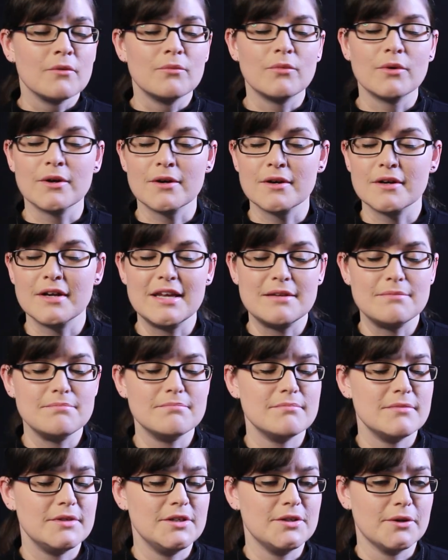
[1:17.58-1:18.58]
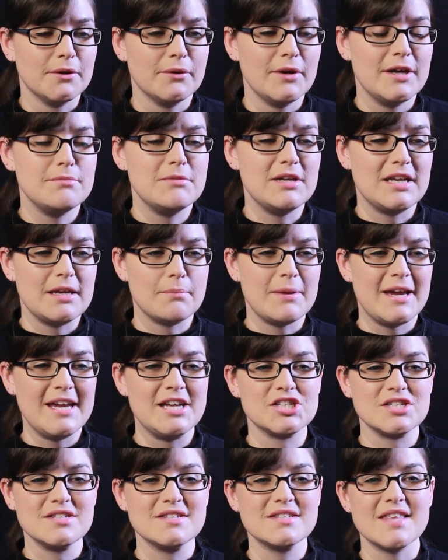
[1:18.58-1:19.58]
were you know admitting
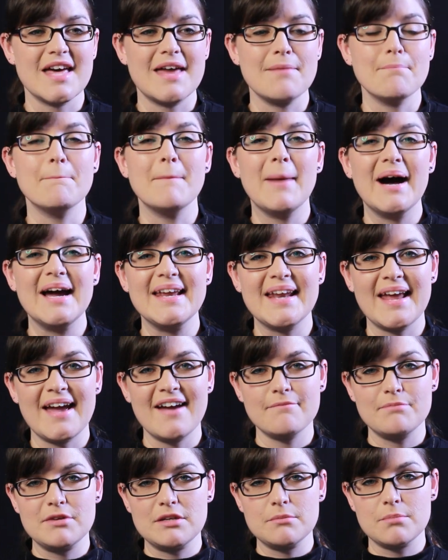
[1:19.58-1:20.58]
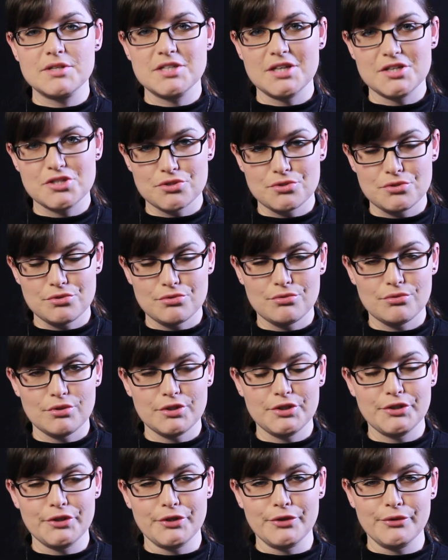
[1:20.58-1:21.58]
patients that might have been potential
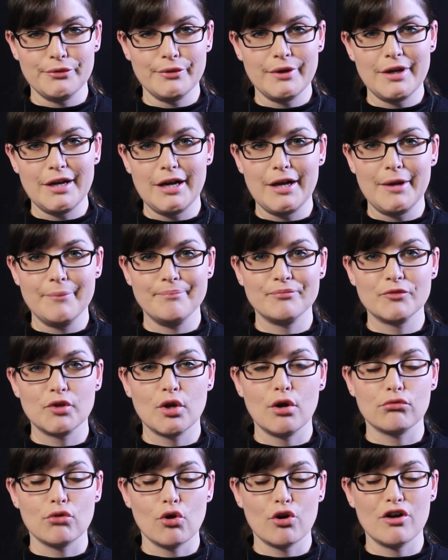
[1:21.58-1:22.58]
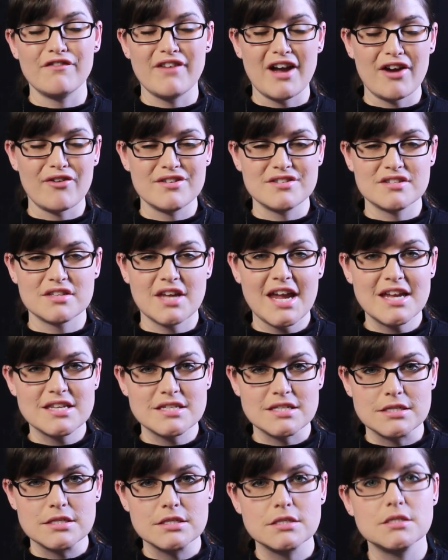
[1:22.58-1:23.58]
you know um, coronavirus
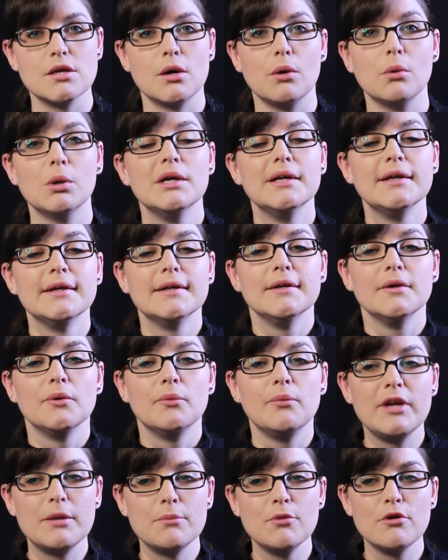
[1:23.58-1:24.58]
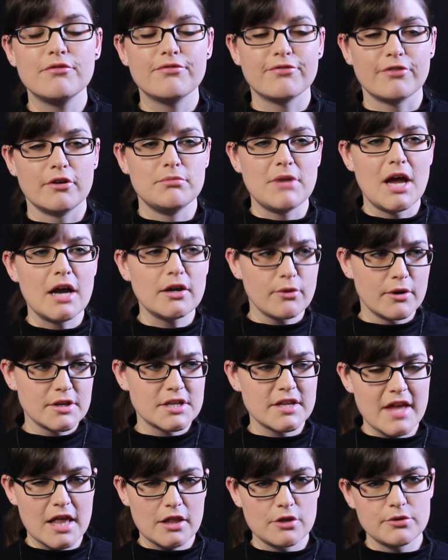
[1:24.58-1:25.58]
cases so we moved from not
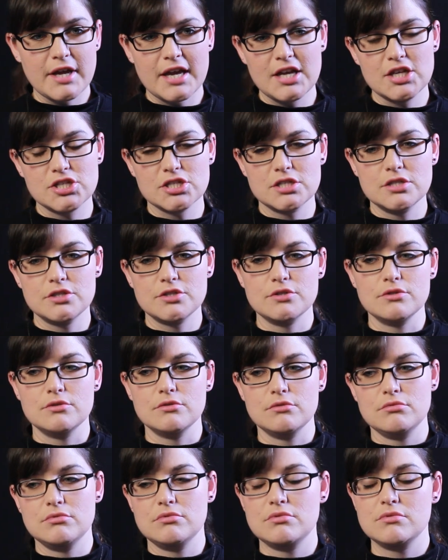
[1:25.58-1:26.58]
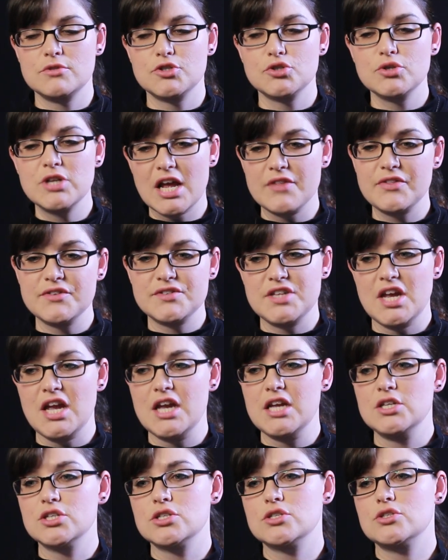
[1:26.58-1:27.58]
going to that location to shooting at the
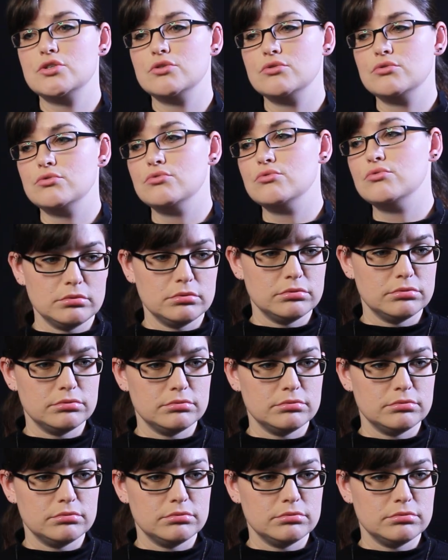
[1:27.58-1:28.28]
stage to